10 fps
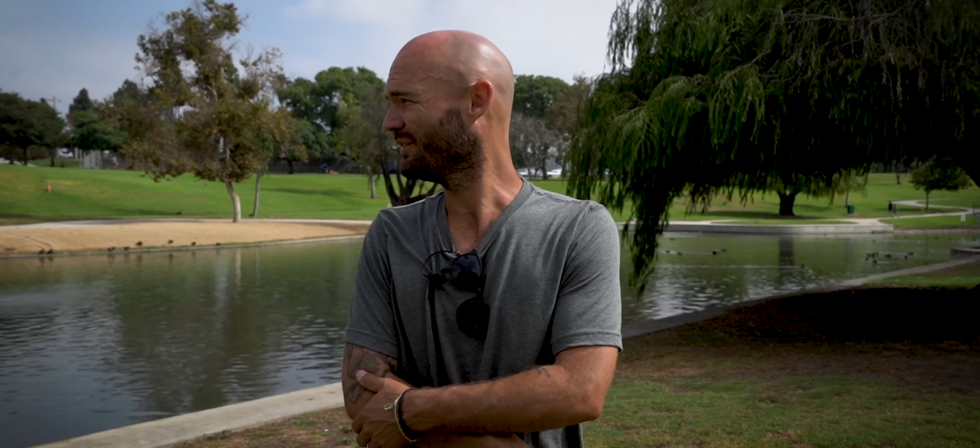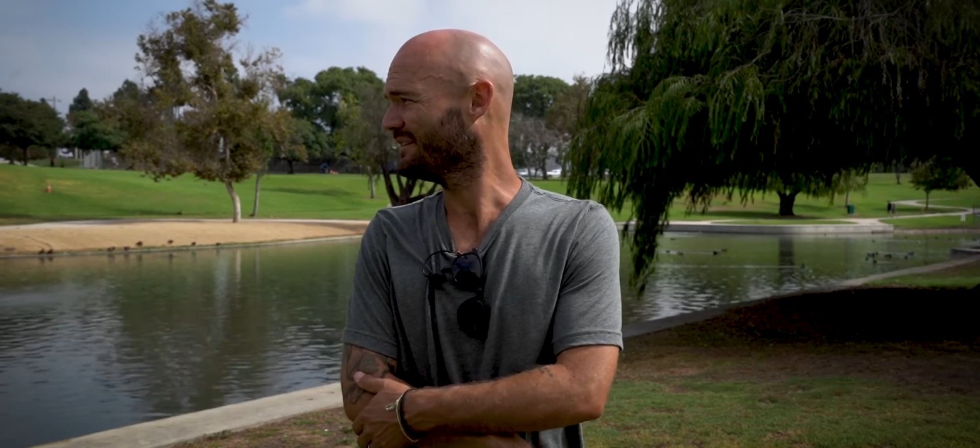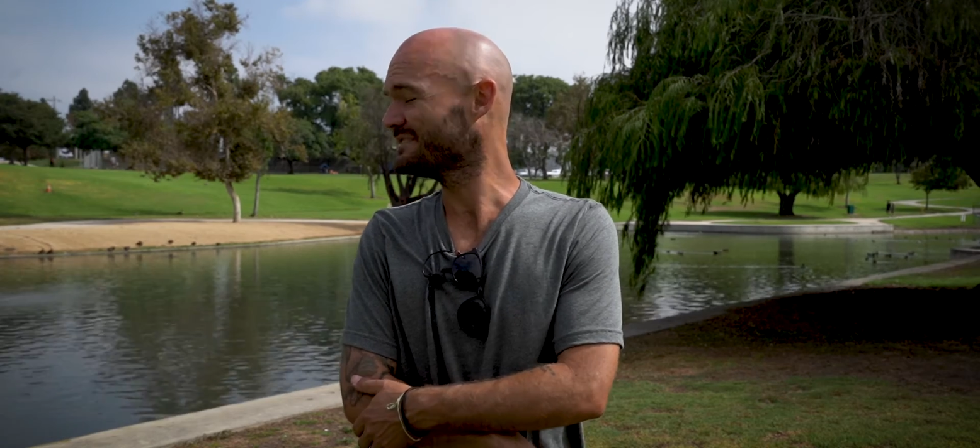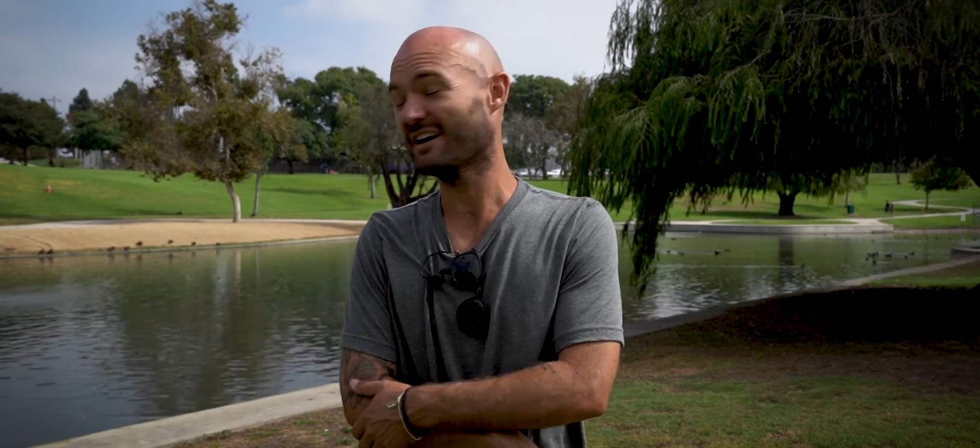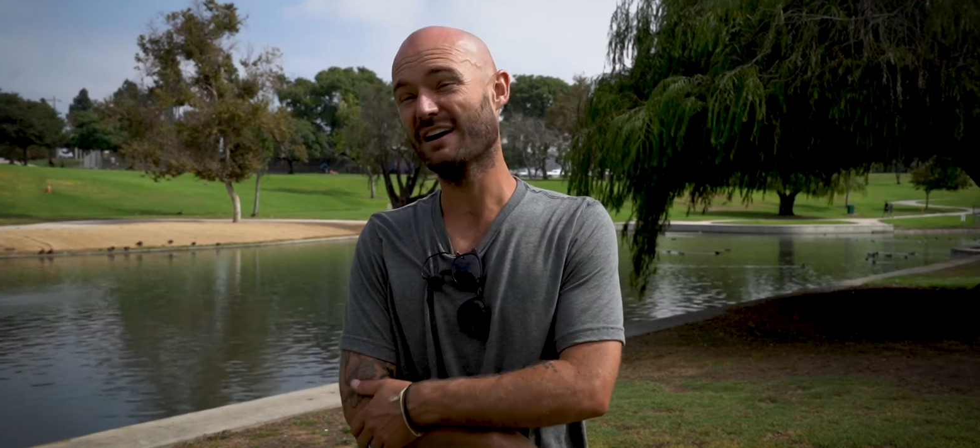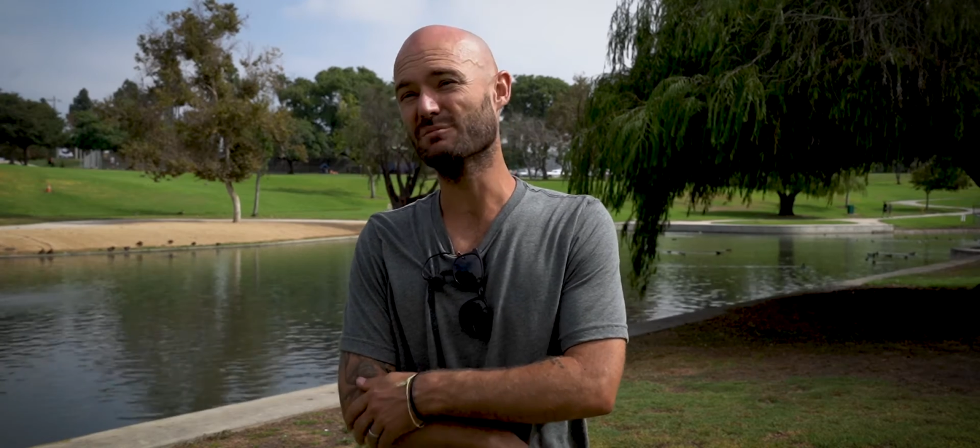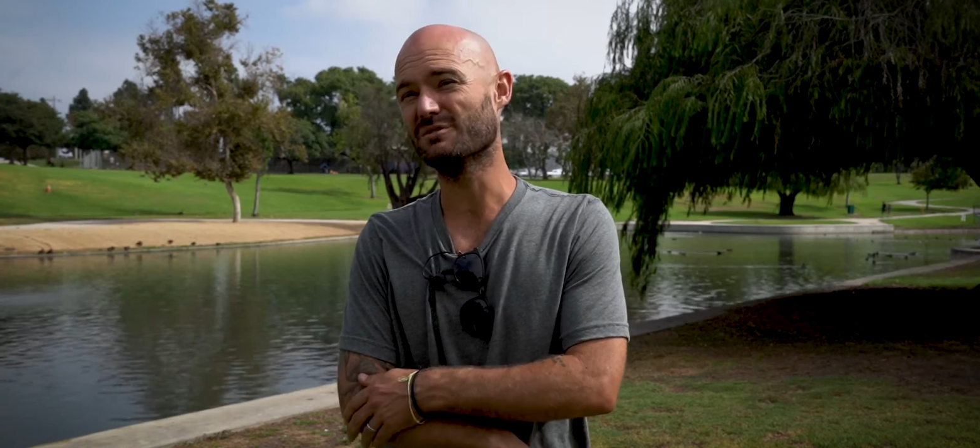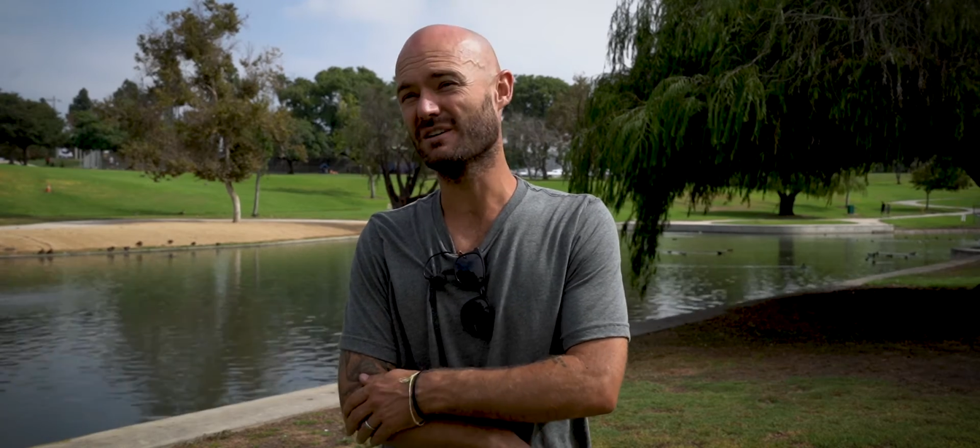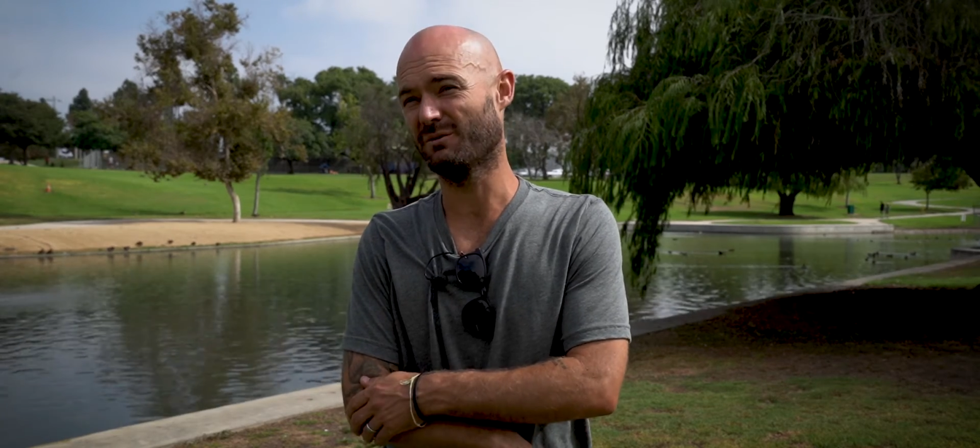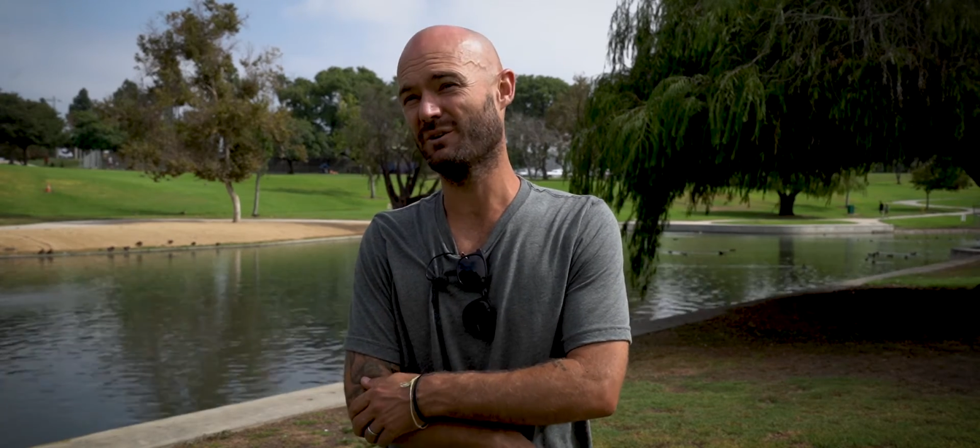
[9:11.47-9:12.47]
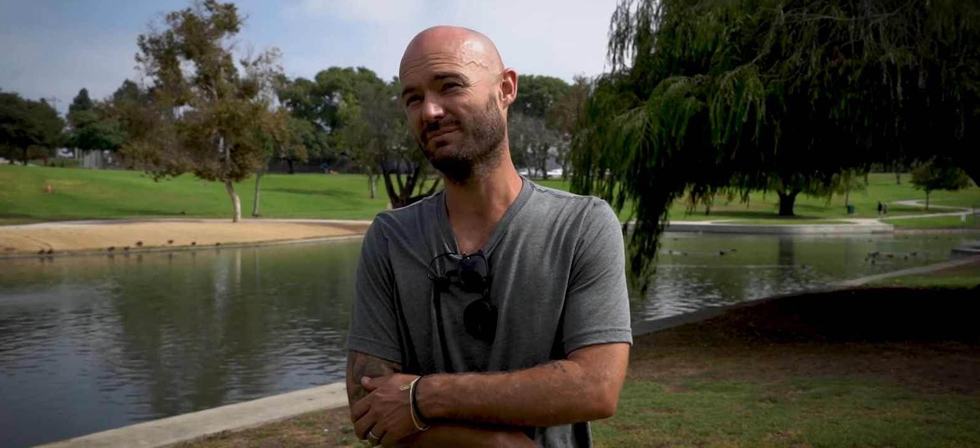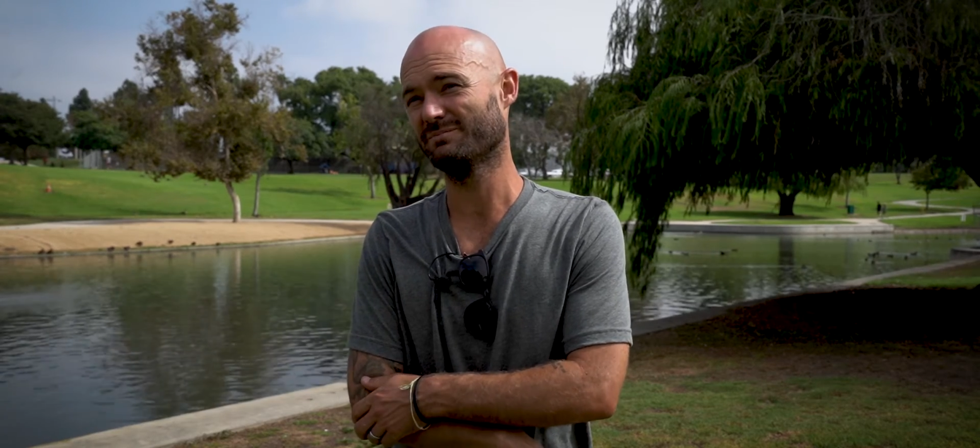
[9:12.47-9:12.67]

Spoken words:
these times I want